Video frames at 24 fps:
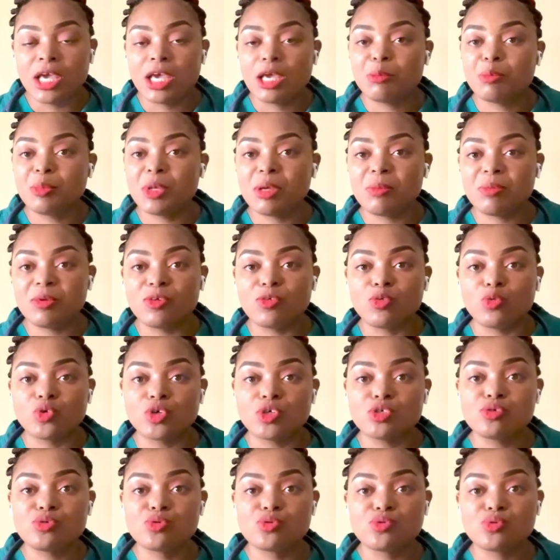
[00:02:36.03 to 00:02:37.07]
maybe if you
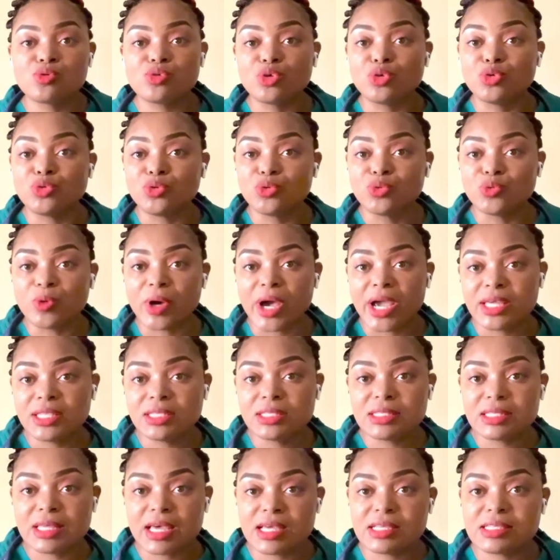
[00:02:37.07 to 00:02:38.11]
want to do the urine
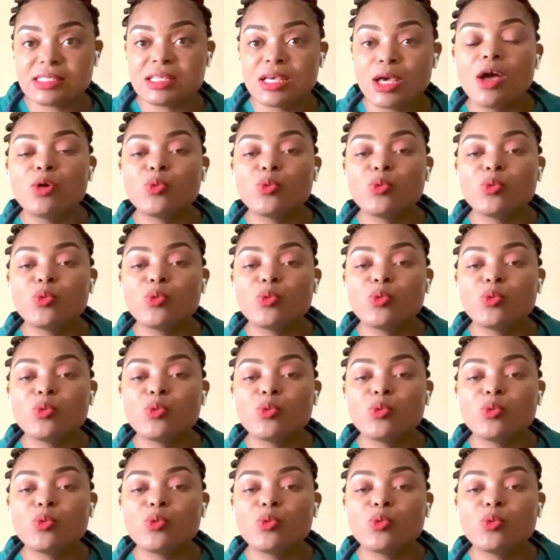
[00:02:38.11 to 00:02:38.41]
test,